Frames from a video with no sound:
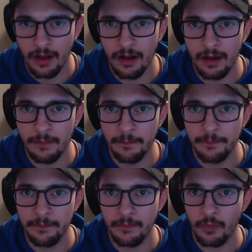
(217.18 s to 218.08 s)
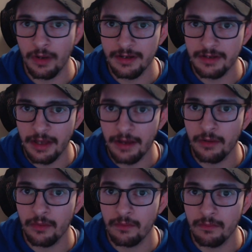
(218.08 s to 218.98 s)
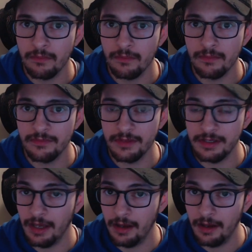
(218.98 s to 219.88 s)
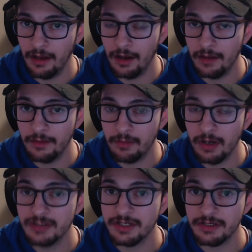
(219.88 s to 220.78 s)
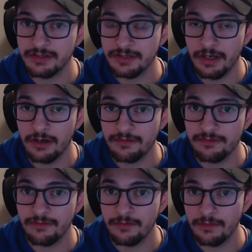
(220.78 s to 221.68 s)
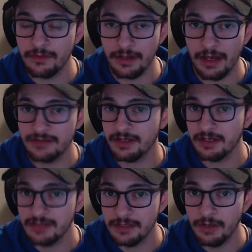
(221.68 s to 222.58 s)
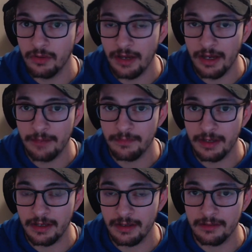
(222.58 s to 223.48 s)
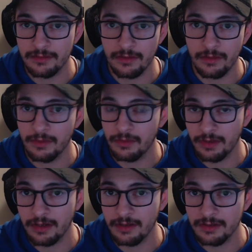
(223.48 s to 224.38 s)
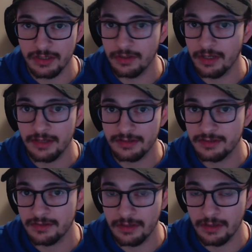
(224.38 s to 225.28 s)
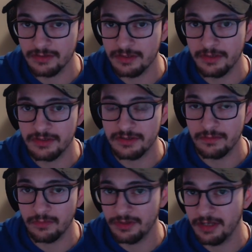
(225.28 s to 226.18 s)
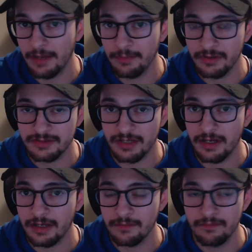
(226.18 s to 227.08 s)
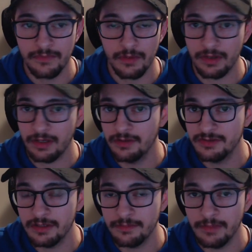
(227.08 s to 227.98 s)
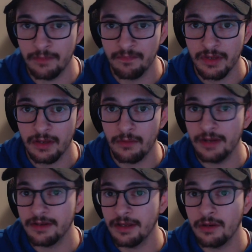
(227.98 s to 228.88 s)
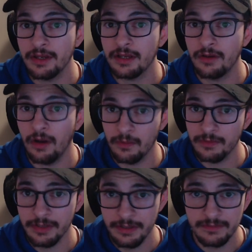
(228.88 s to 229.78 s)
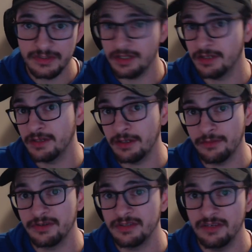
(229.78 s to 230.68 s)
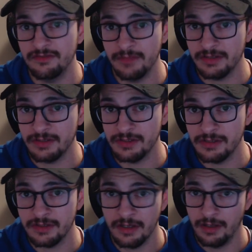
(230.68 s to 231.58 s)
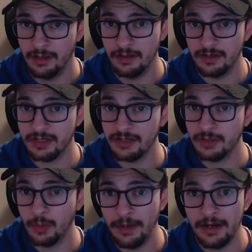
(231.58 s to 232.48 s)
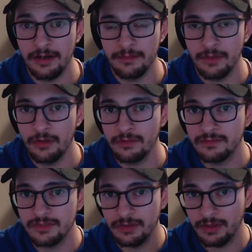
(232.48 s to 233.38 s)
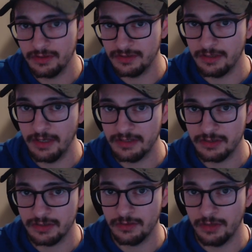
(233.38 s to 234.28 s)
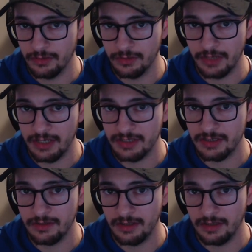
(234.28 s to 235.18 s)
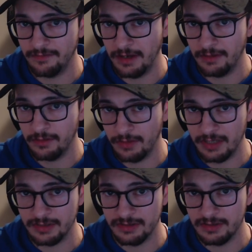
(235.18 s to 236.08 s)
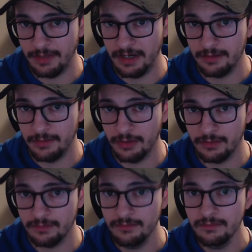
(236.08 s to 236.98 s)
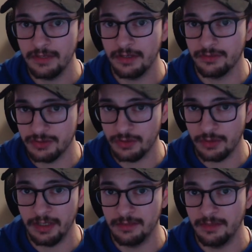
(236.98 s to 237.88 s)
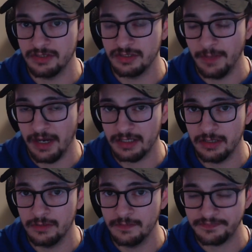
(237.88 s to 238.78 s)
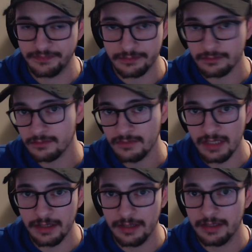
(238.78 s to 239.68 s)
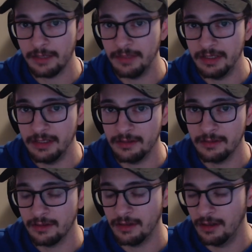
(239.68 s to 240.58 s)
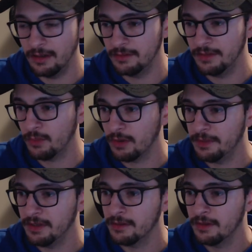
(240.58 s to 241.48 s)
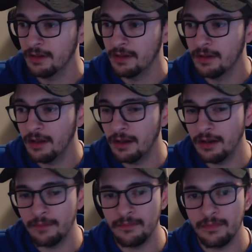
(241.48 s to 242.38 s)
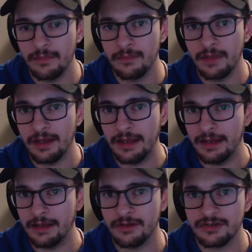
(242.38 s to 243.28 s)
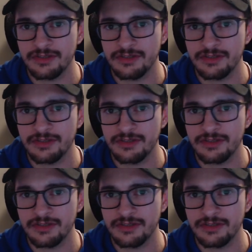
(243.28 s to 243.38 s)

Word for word: Um, right now, the uh, the project itself it has like a demo app, and um, we're gonna show you guys, you know, some of this what the app looks like. We're gonna use it, but right now it can only send and receive messages. There's also a parrot mode, so you can send a message to another location, and if that location's in parrot mode, it'll just repeat the message back to you, kind of like a ping, uh, network ping. Um, and